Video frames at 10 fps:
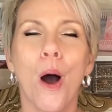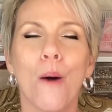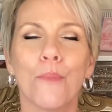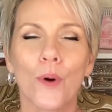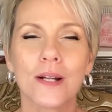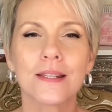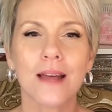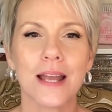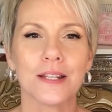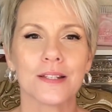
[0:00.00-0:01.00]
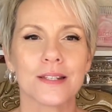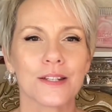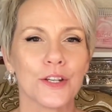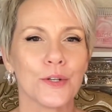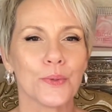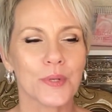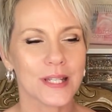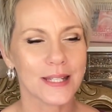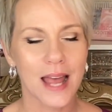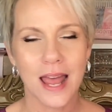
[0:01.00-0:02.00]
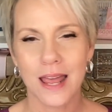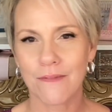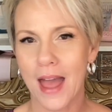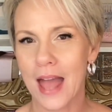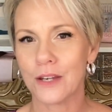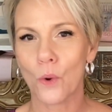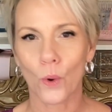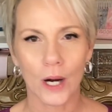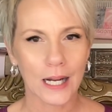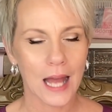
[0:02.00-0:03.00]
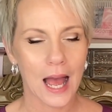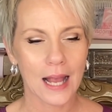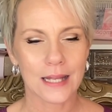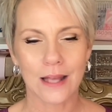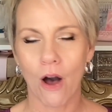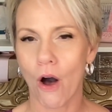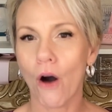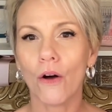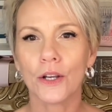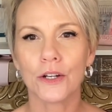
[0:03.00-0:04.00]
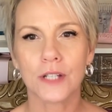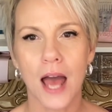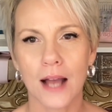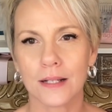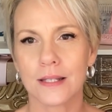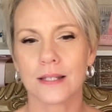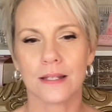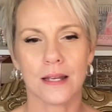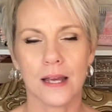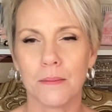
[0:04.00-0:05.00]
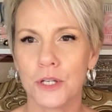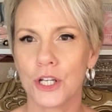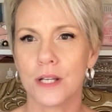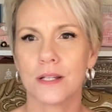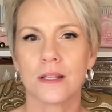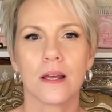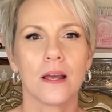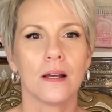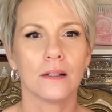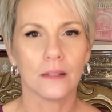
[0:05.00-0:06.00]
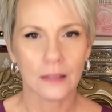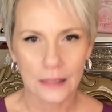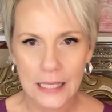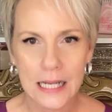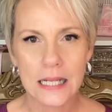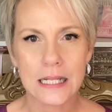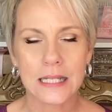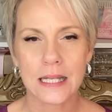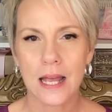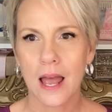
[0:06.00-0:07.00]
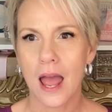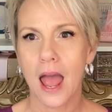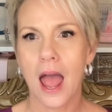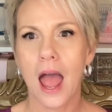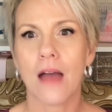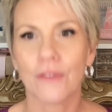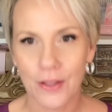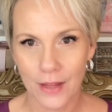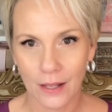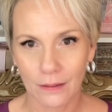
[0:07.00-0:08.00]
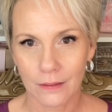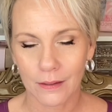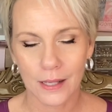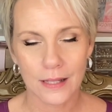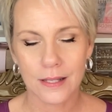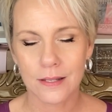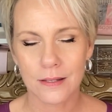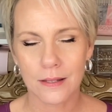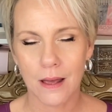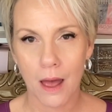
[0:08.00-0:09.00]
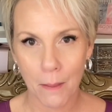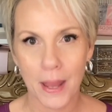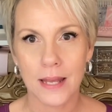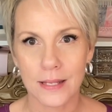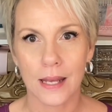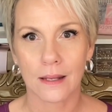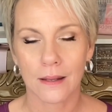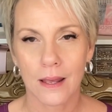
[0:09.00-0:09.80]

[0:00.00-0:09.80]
Boards lets you save and organize all your texts, images, links, everything. It's amazing.